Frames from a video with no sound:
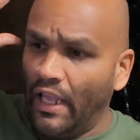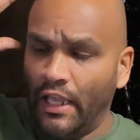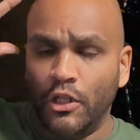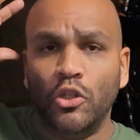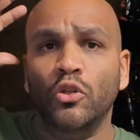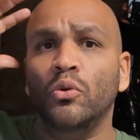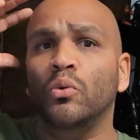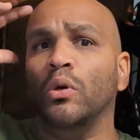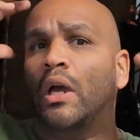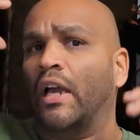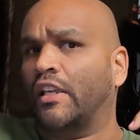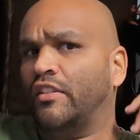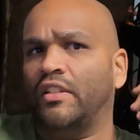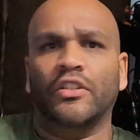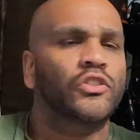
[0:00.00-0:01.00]
and you
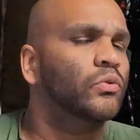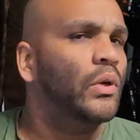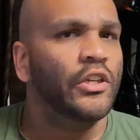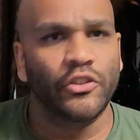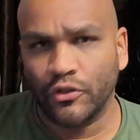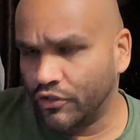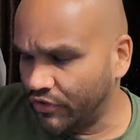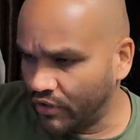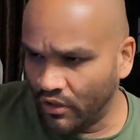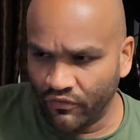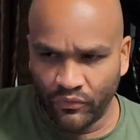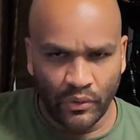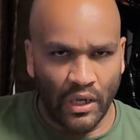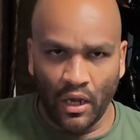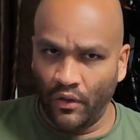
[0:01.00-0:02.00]
accessorize
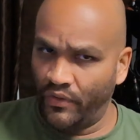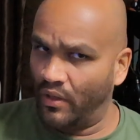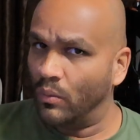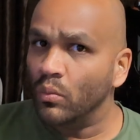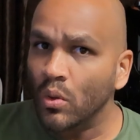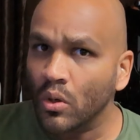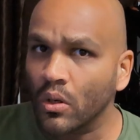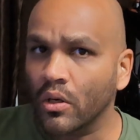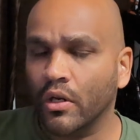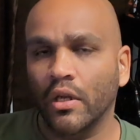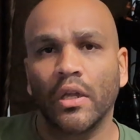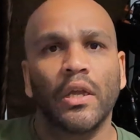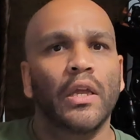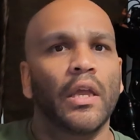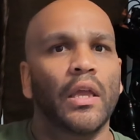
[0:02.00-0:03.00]
yourself with how they
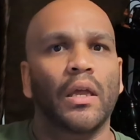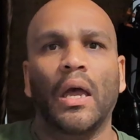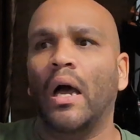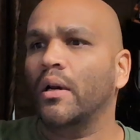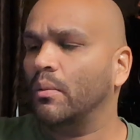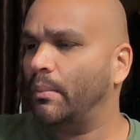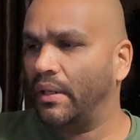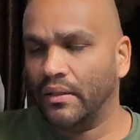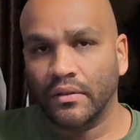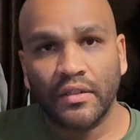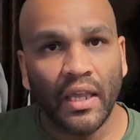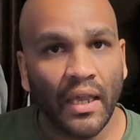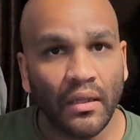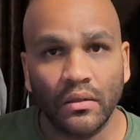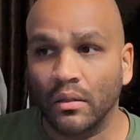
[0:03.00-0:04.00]
work and how to
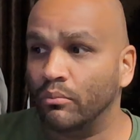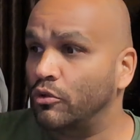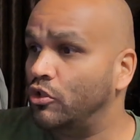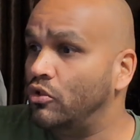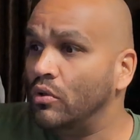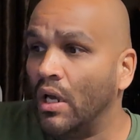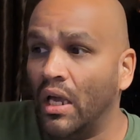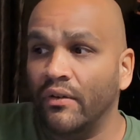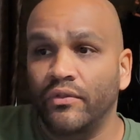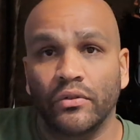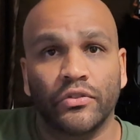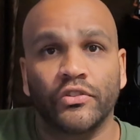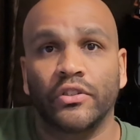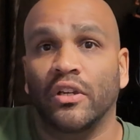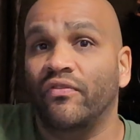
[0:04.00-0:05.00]
maintain them, you have
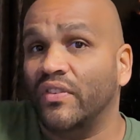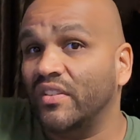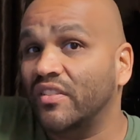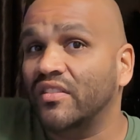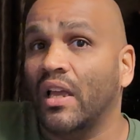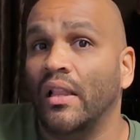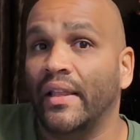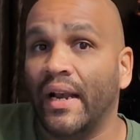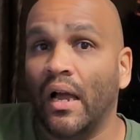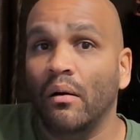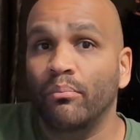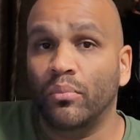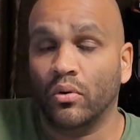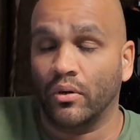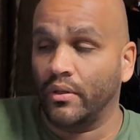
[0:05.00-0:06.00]
yourself a solid
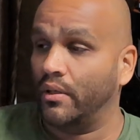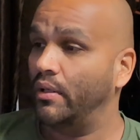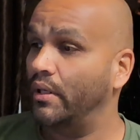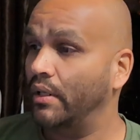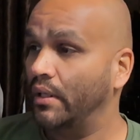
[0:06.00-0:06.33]
outboard.